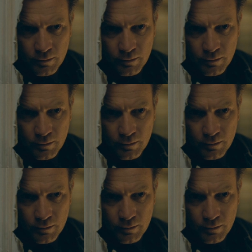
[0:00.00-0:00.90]

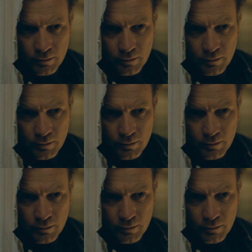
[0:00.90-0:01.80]

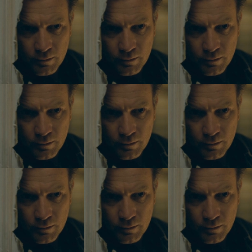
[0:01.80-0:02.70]

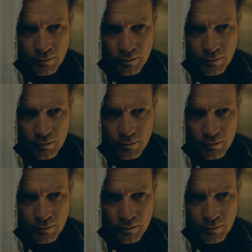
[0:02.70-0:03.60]

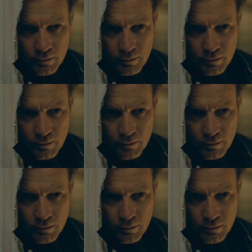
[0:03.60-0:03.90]
This is a still picture; no speech is visible.